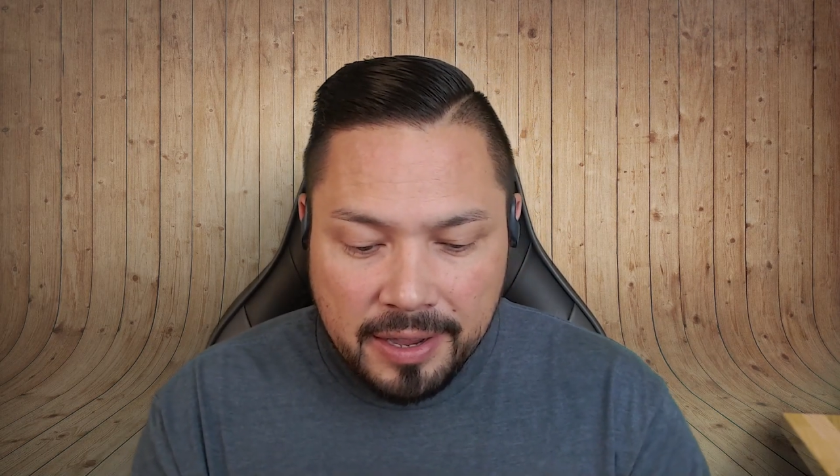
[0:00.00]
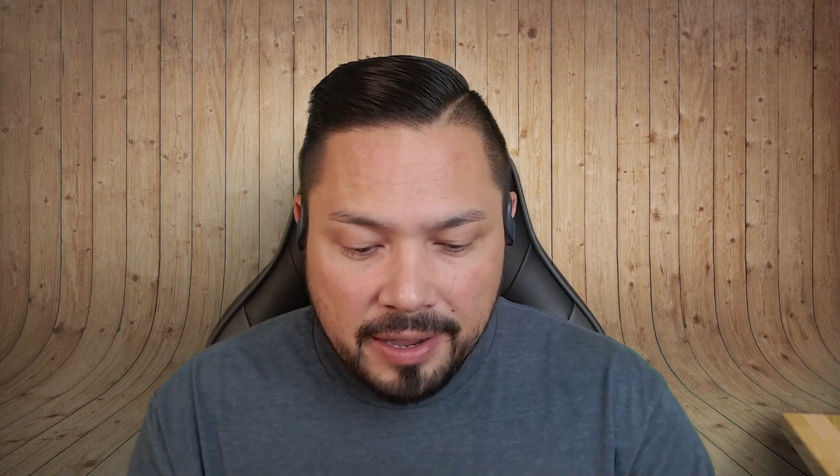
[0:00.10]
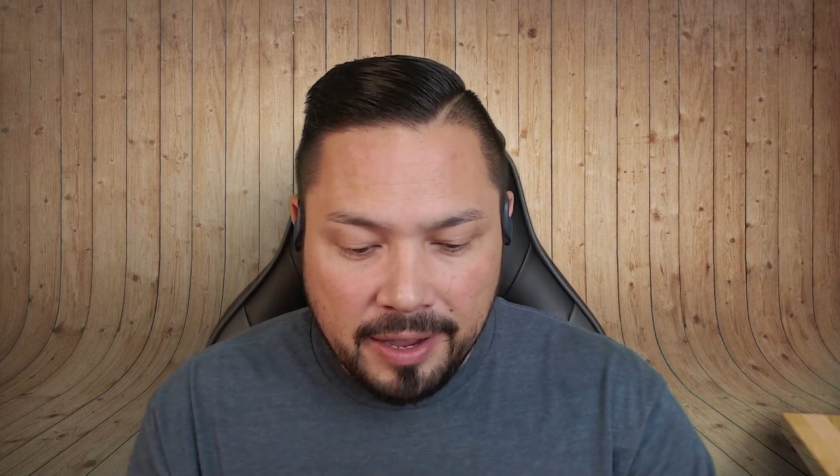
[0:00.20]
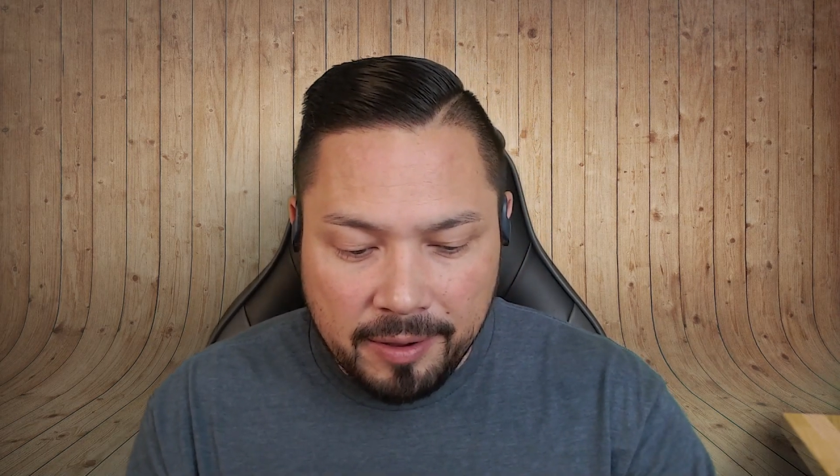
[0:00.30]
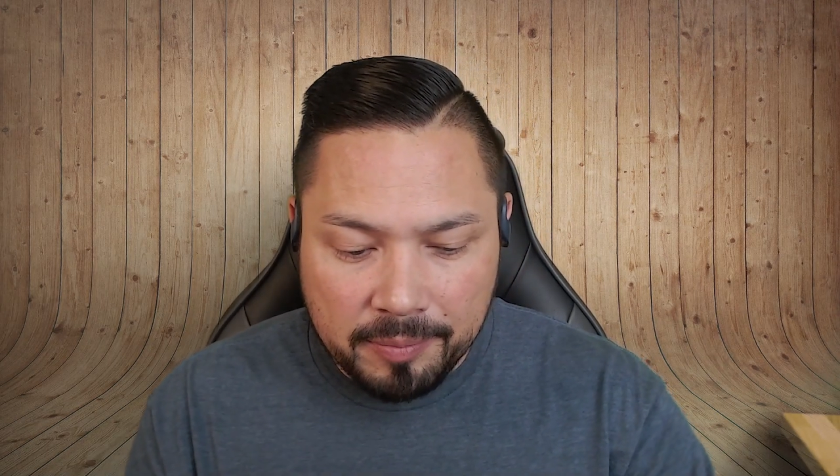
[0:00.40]

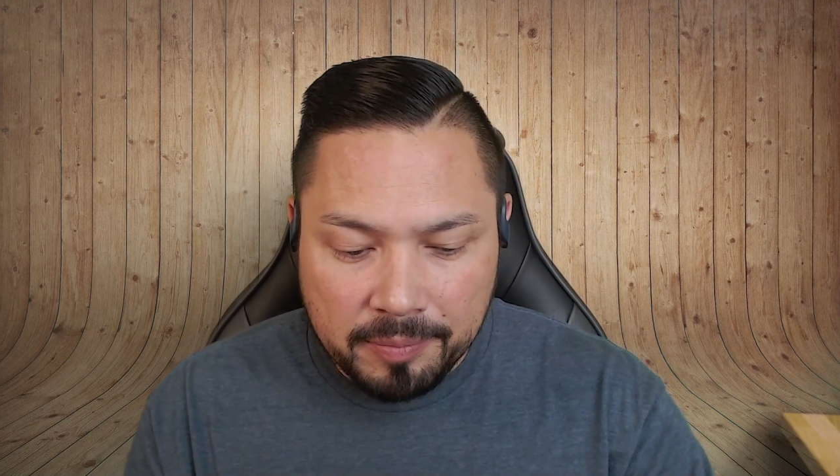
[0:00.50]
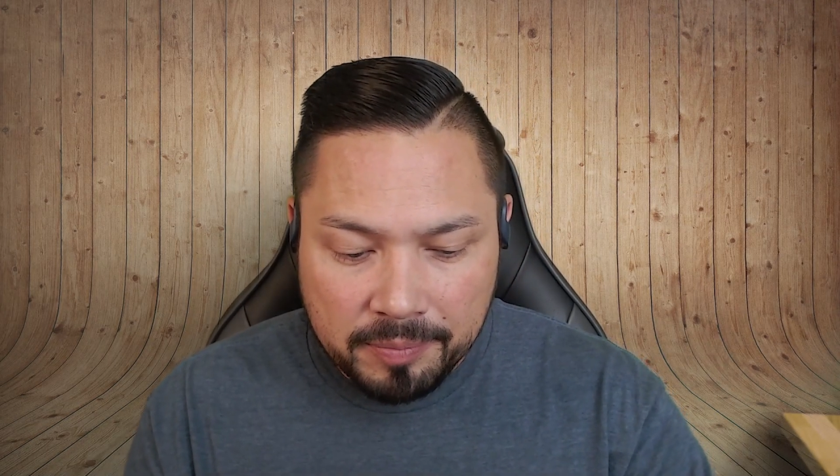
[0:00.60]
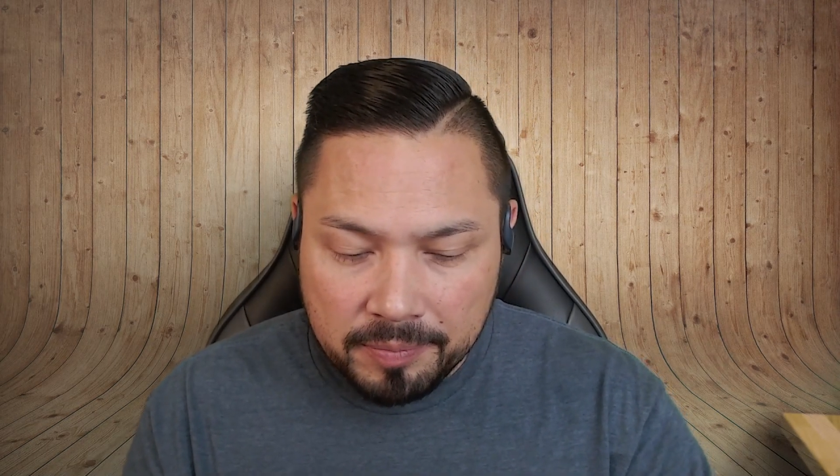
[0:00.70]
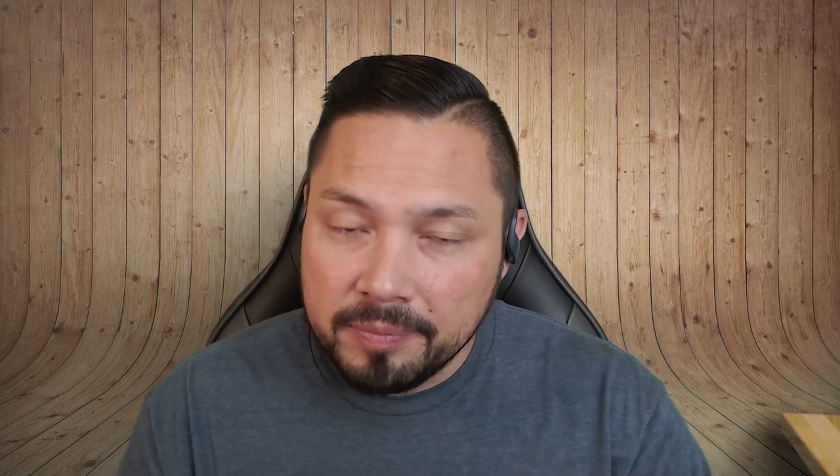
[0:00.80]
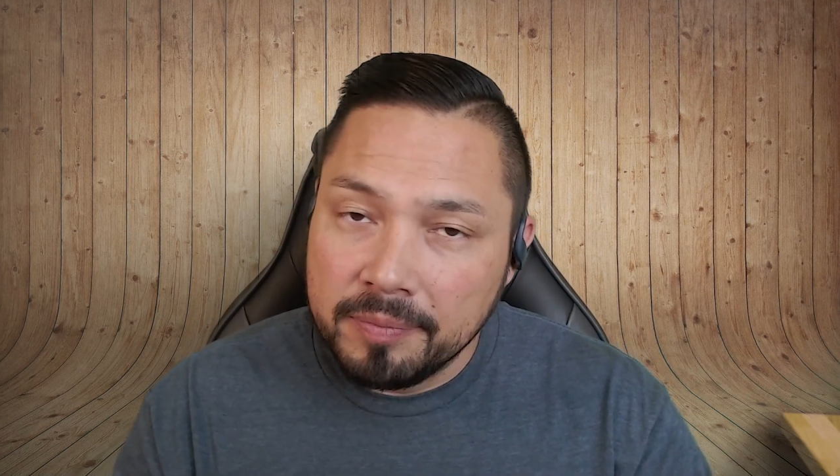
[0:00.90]
My
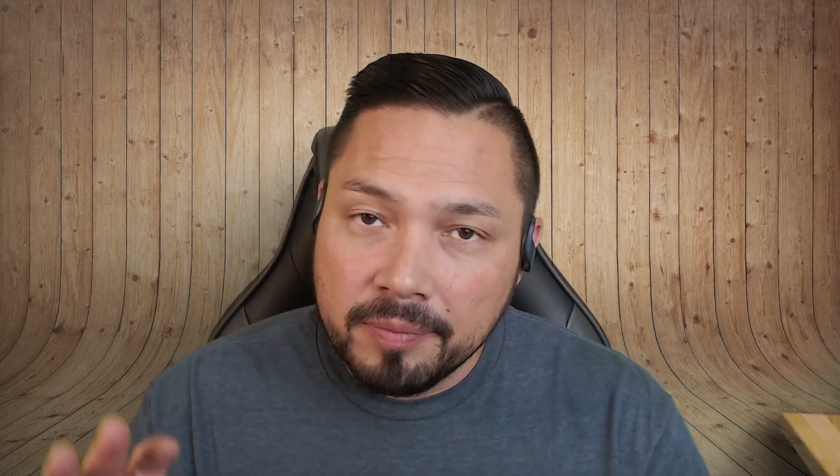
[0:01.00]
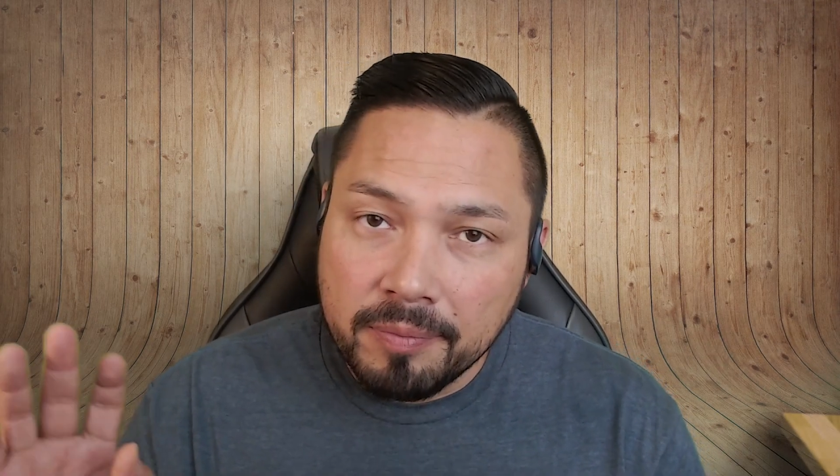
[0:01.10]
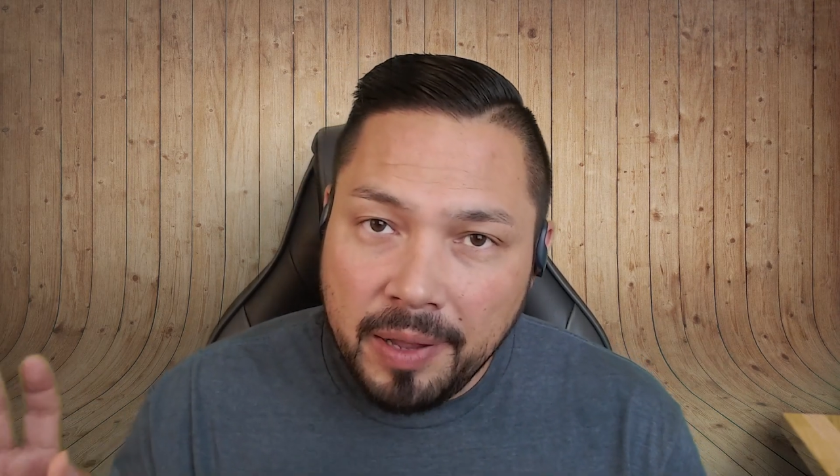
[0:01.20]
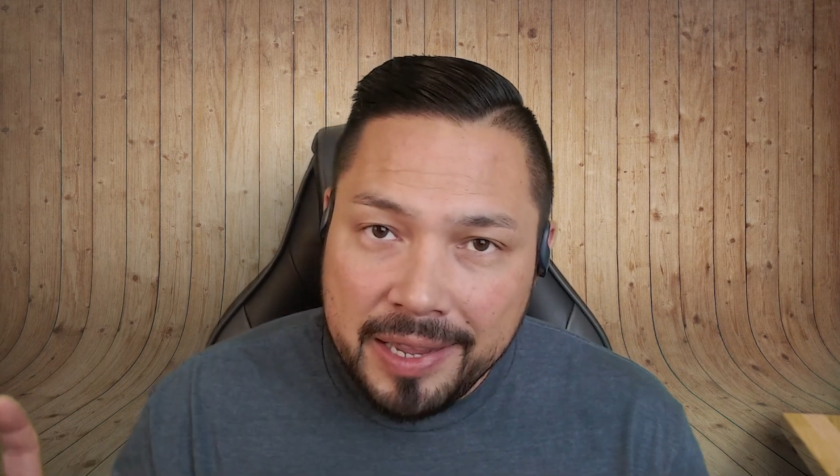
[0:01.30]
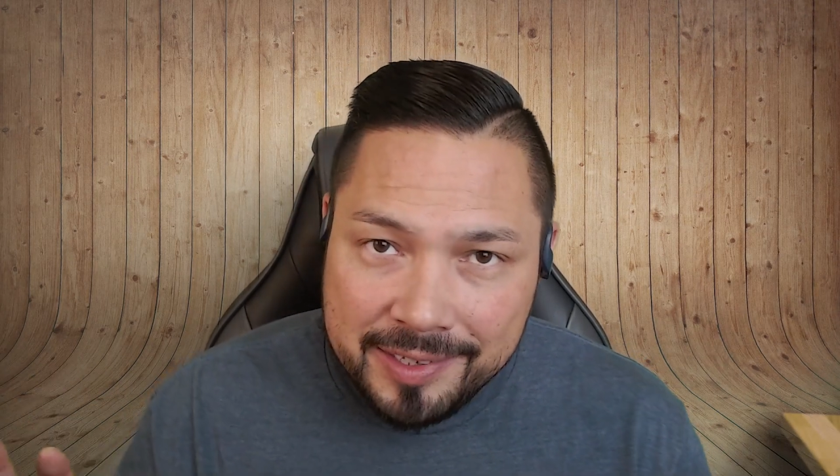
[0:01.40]

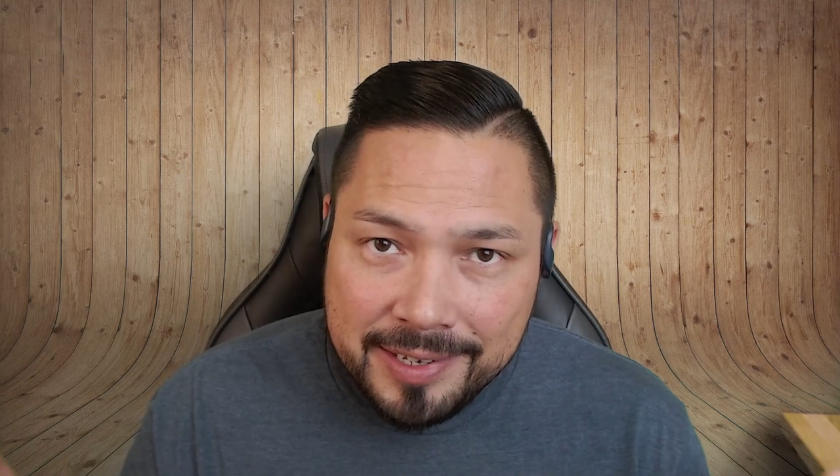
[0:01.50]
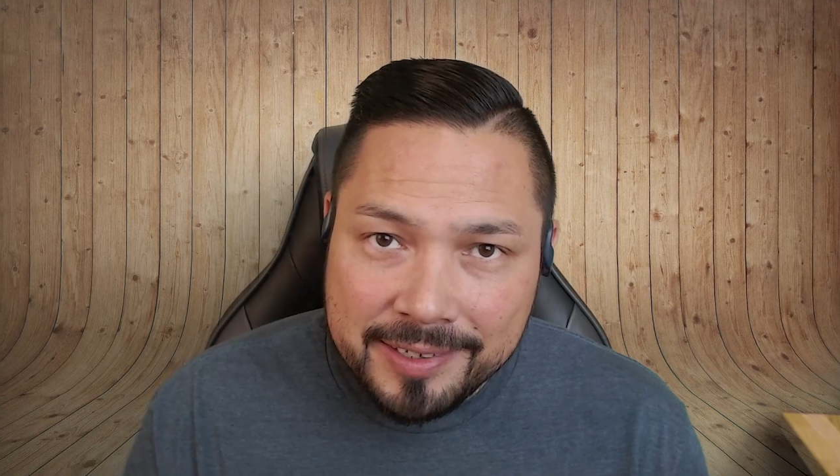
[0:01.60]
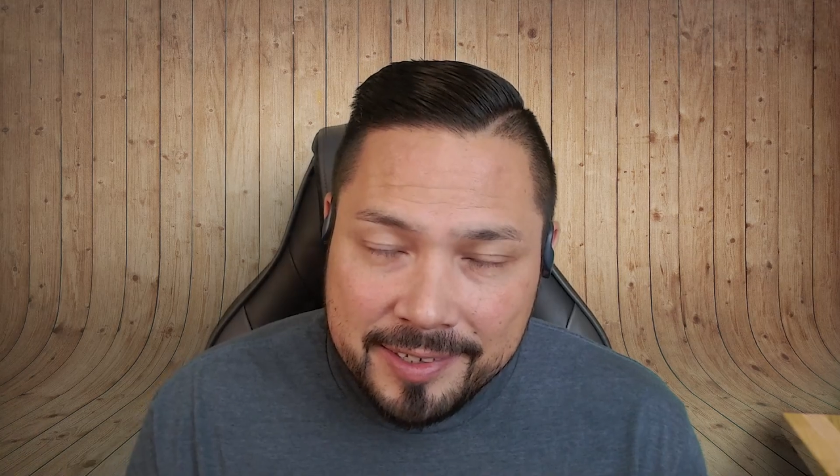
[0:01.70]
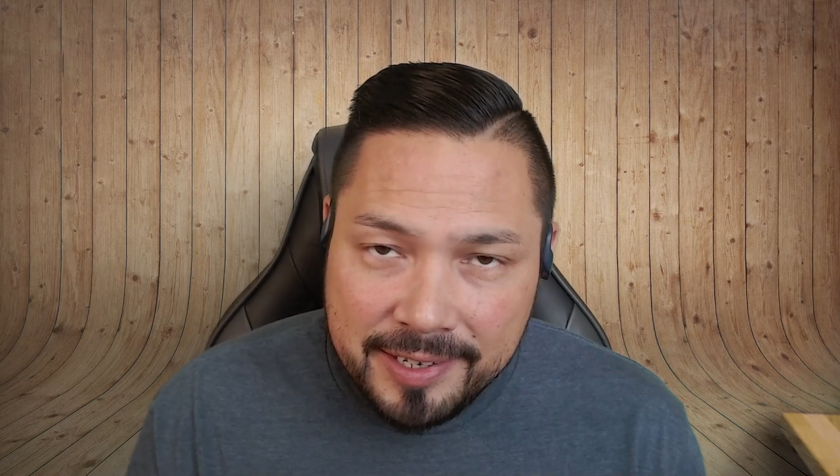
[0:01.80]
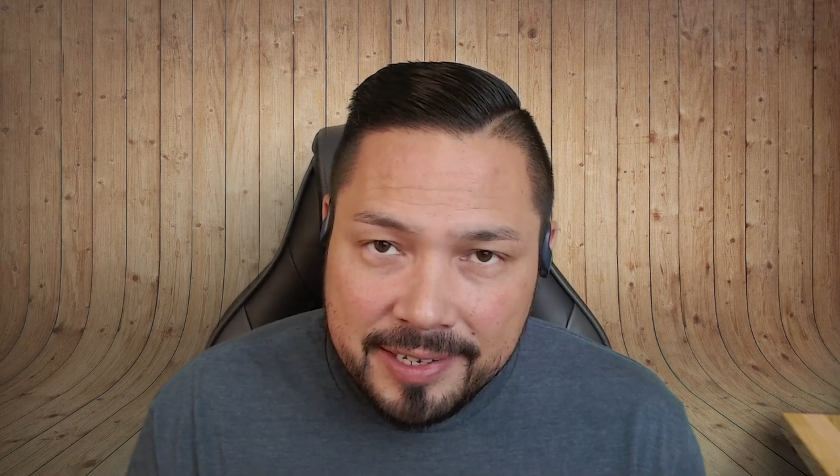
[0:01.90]

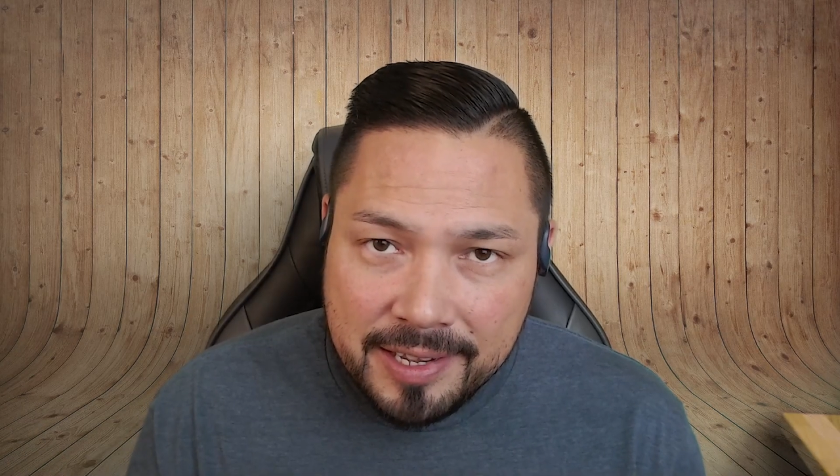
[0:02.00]
AT&T